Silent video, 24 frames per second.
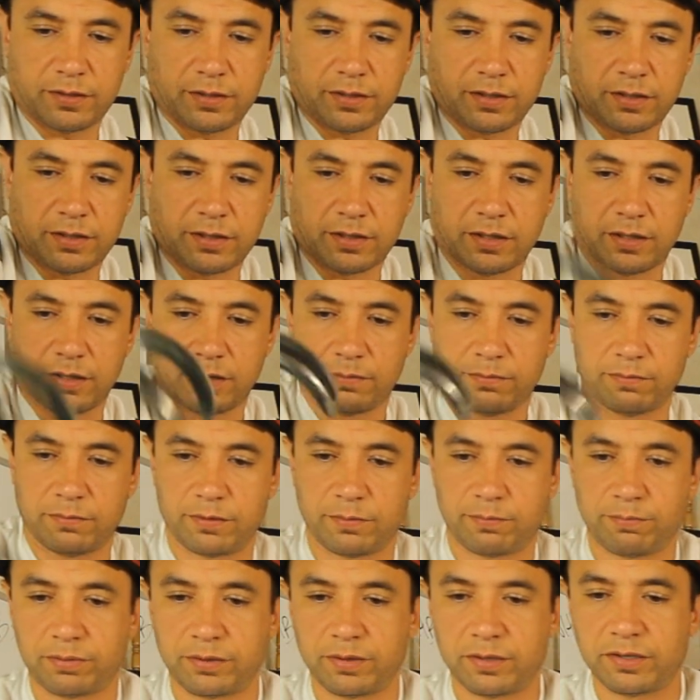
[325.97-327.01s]

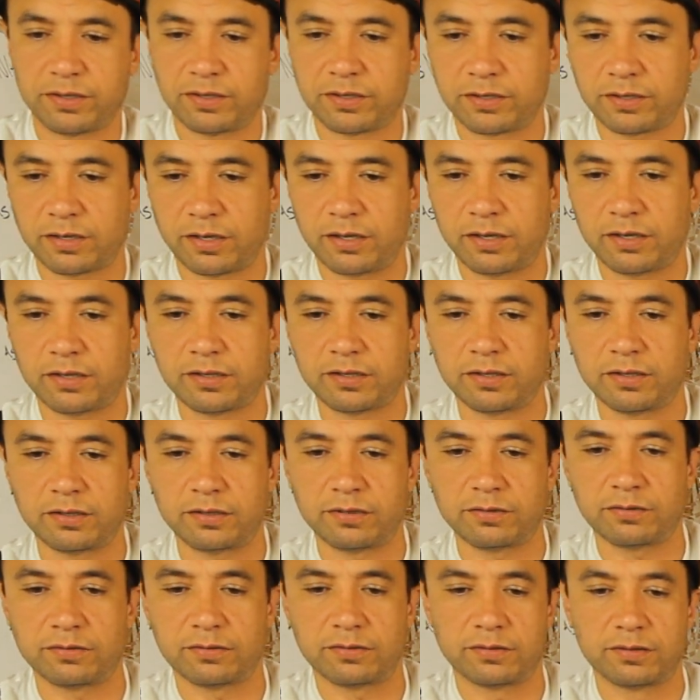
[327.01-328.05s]
Um, pretty solid
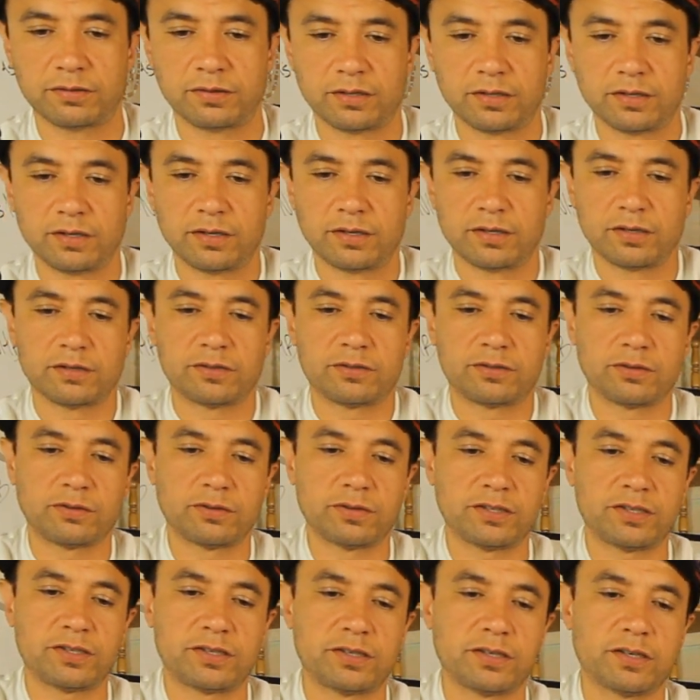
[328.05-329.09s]
little
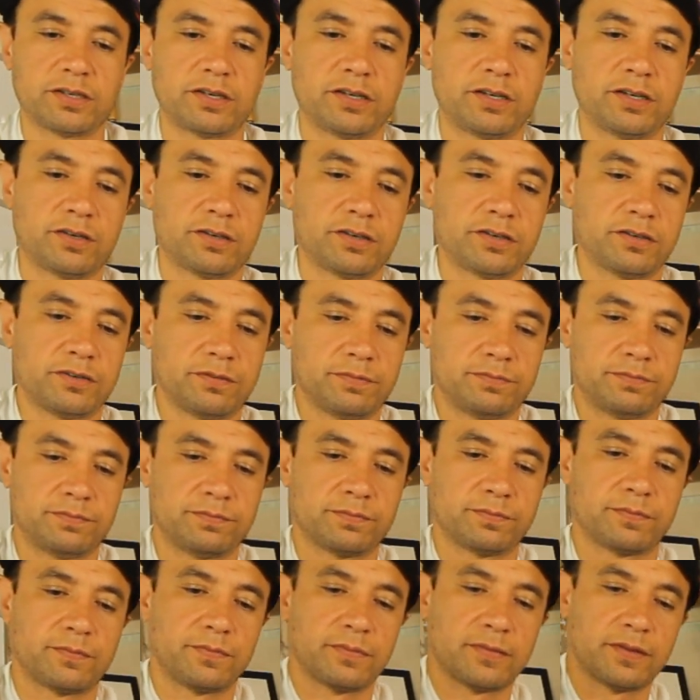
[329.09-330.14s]
joystick here
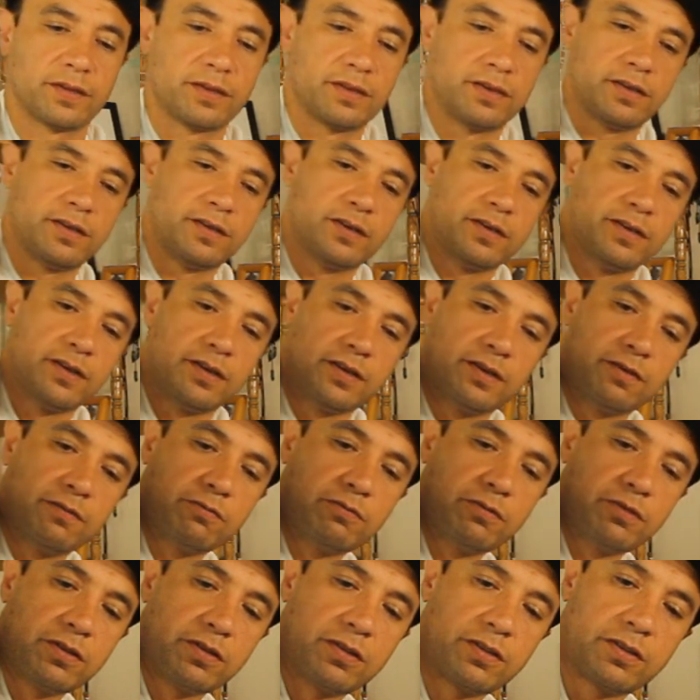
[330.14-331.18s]

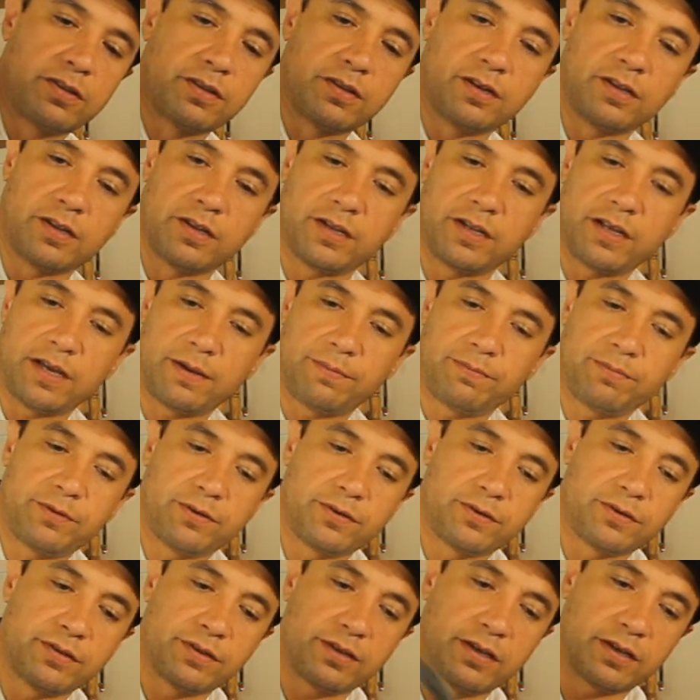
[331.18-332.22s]
with an
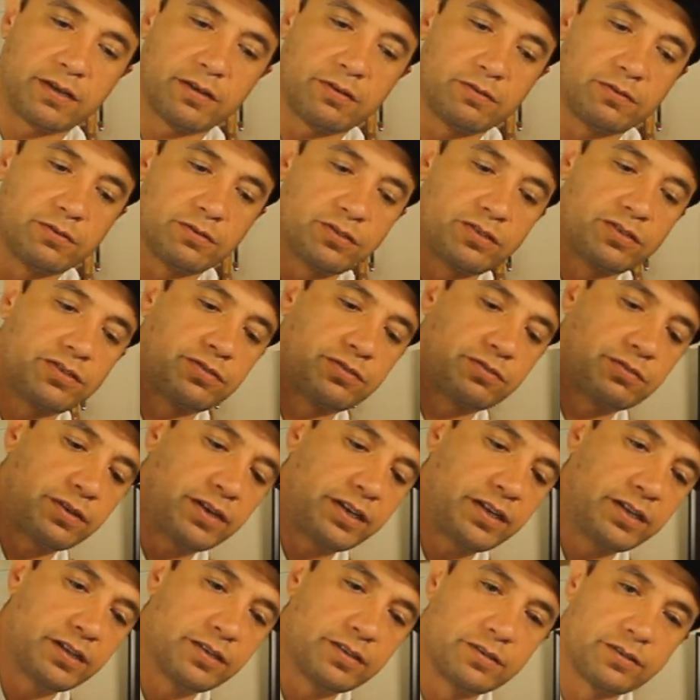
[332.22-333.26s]
adapter that goes
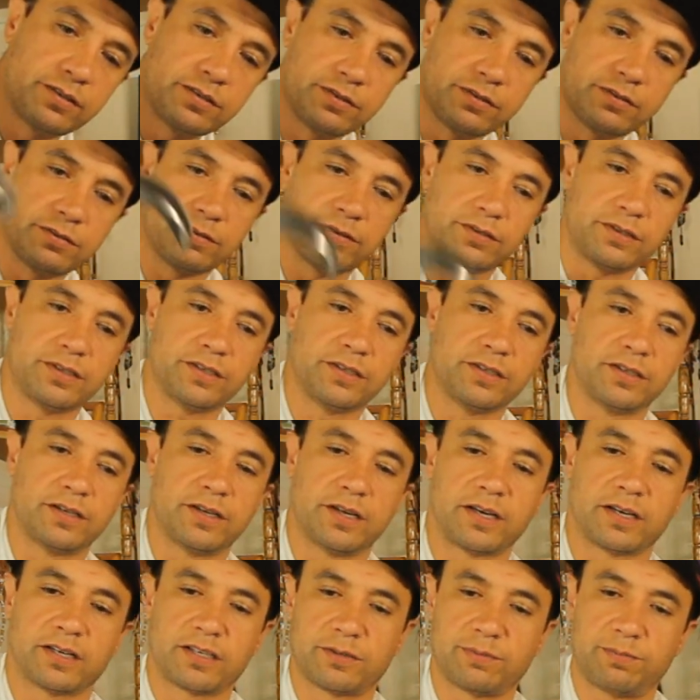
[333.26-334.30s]
straight into the
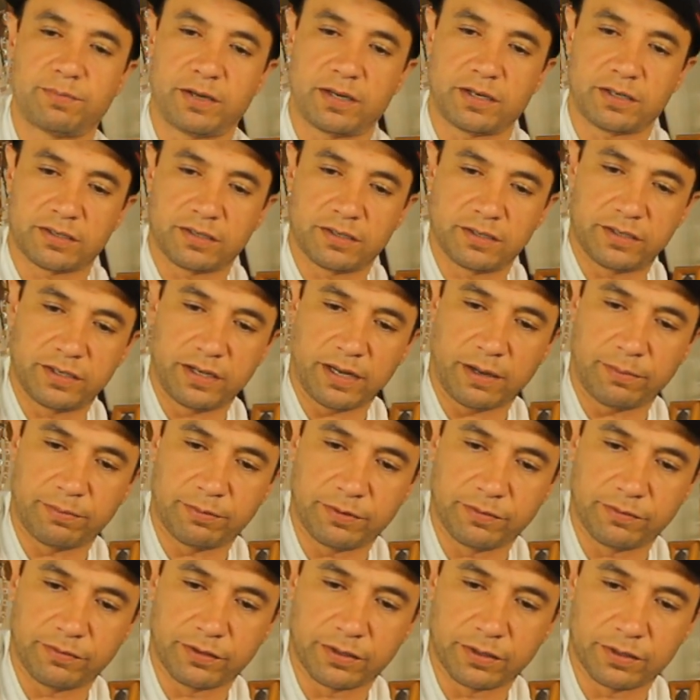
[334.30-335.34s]
Xbox
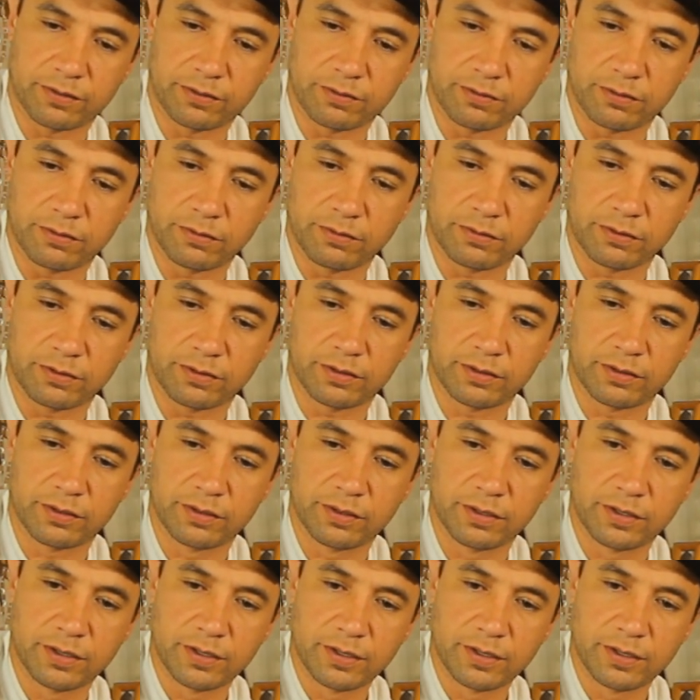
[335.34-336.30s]
adaptive controller.